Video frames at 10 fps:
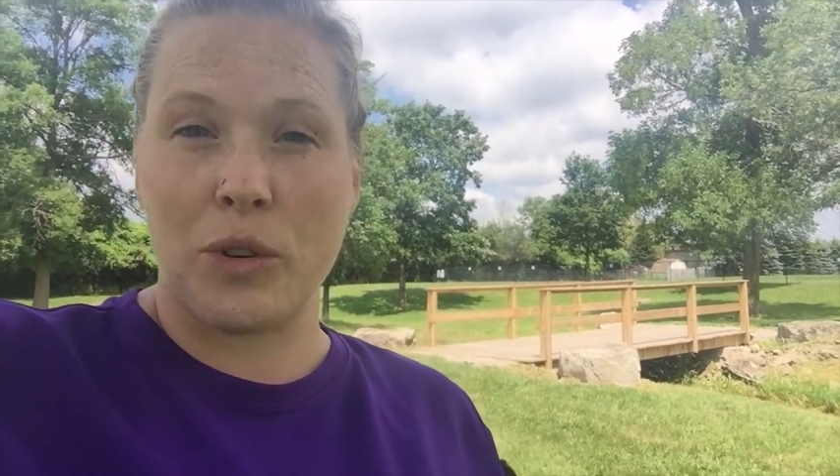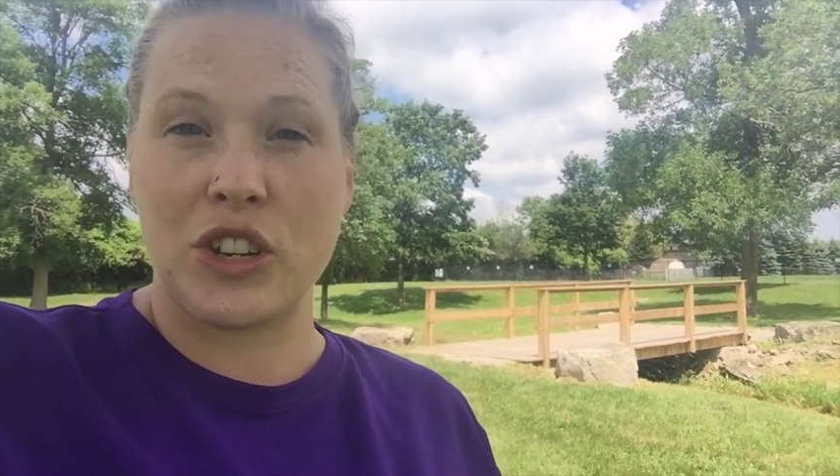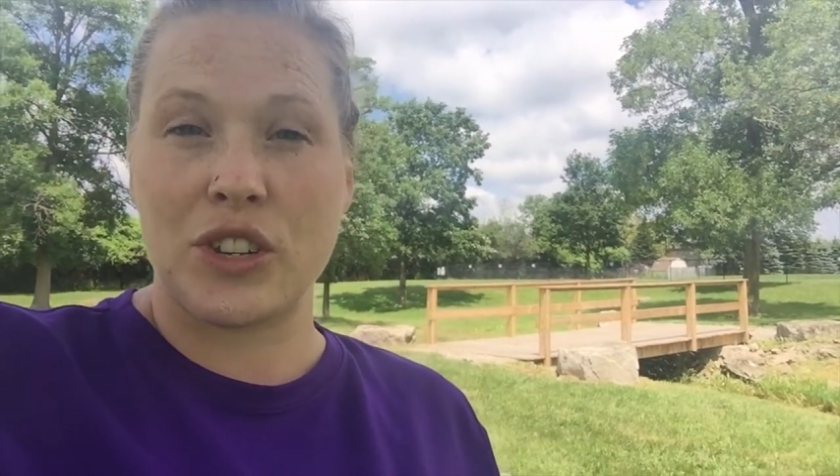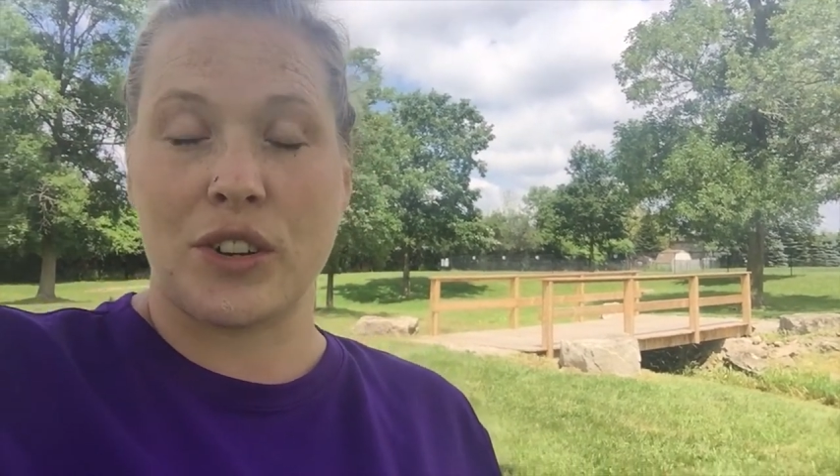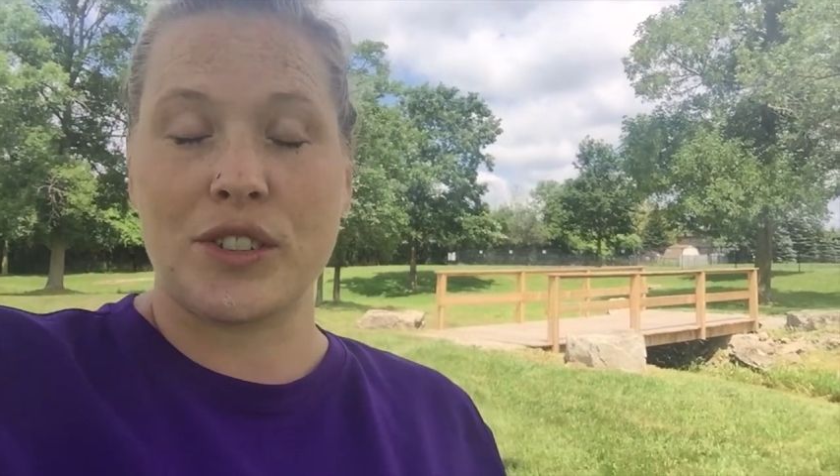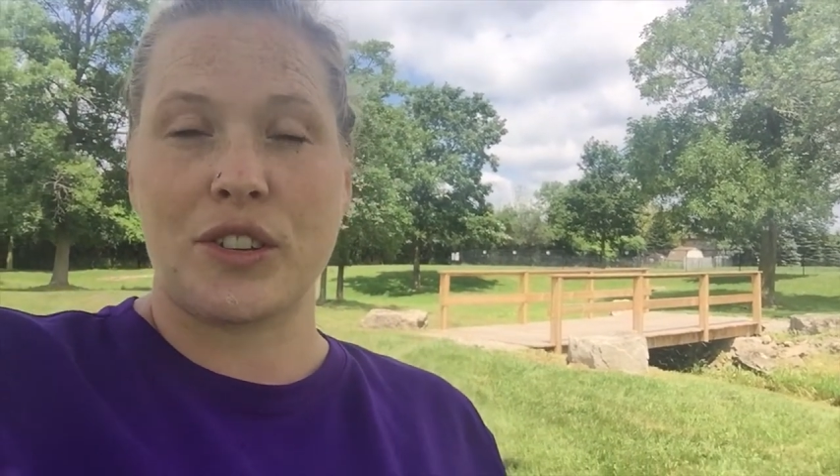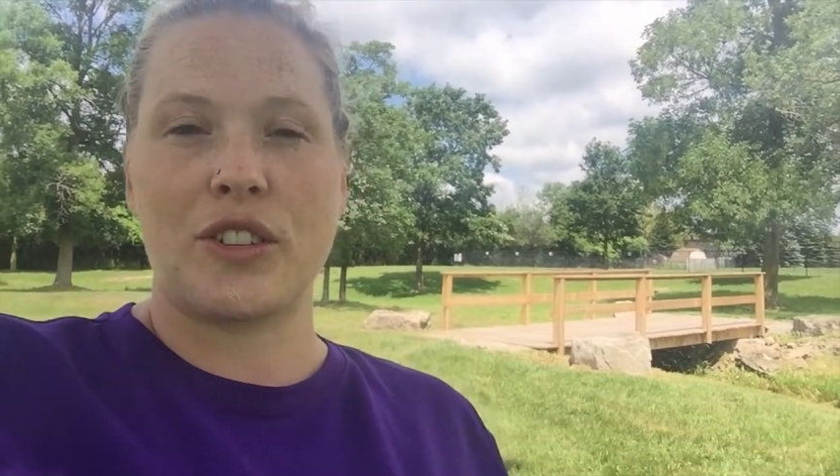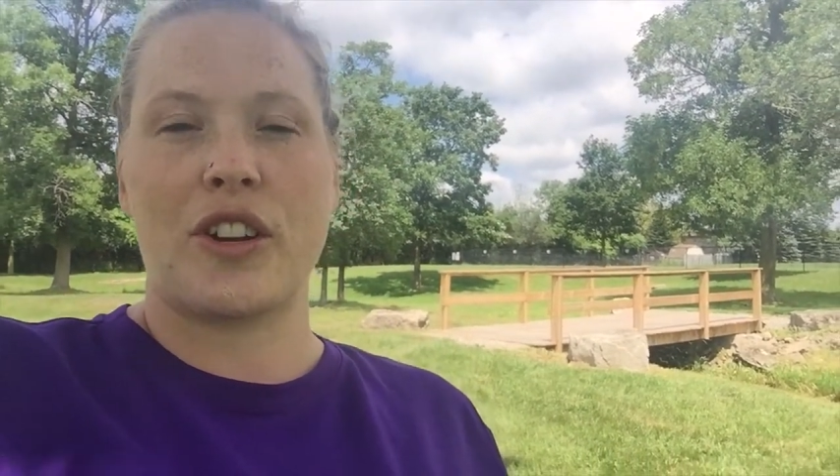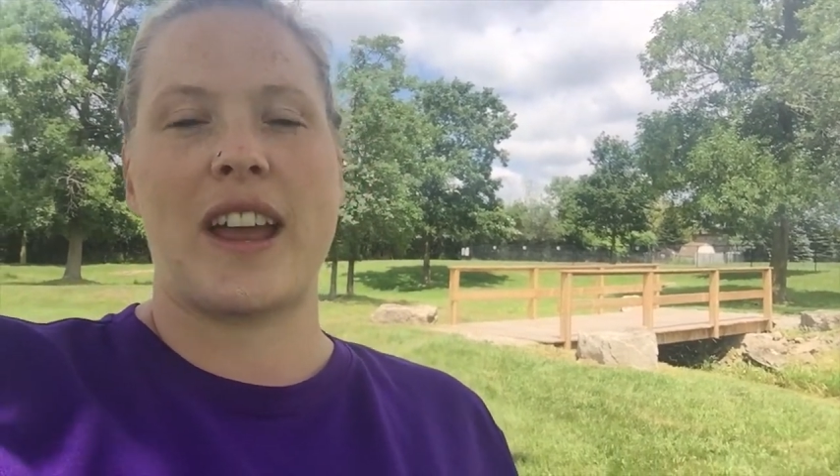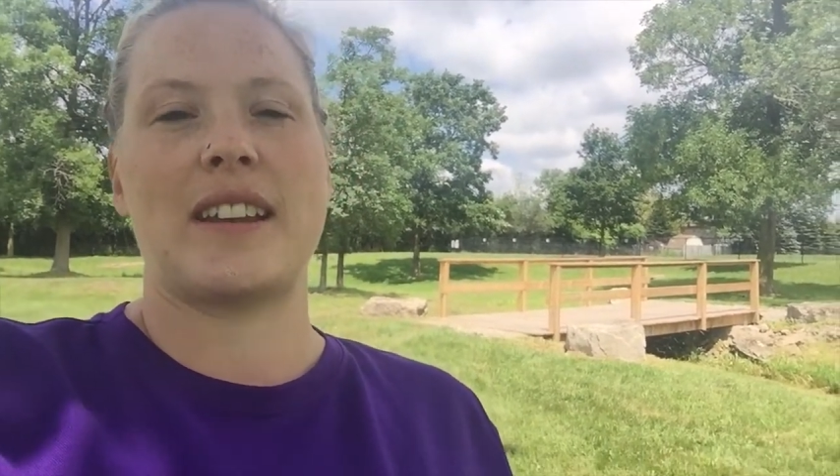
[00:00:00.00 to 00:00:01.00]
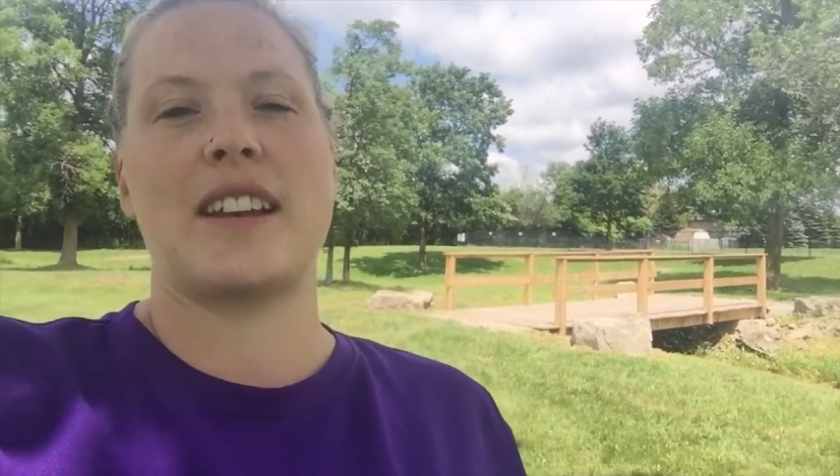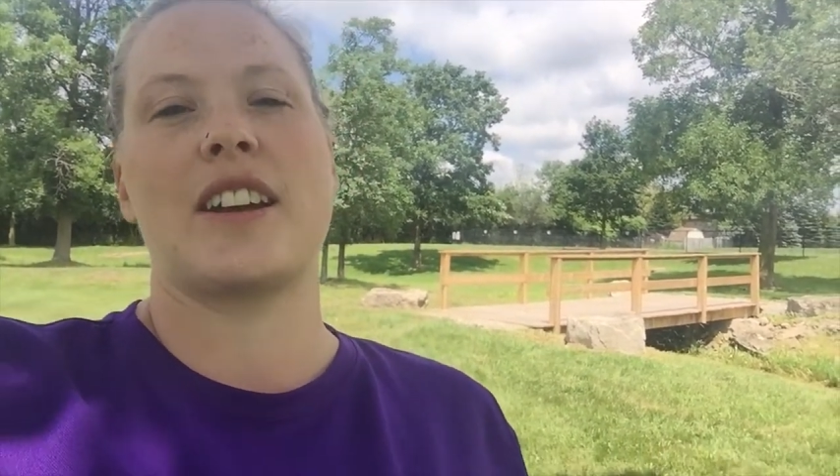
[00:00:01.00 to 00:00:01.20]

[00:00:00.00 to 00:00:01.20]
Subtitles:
which is also located